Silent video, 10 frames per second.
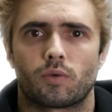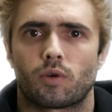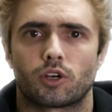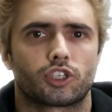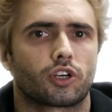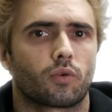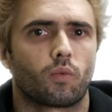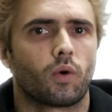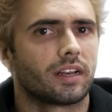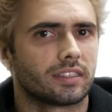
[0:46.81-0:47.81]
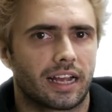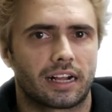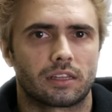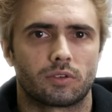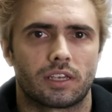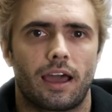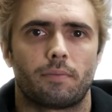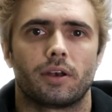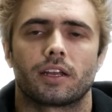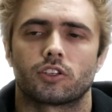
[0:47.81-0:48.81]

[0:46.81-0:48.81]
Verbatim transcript: we weren't sure what exactly was happening.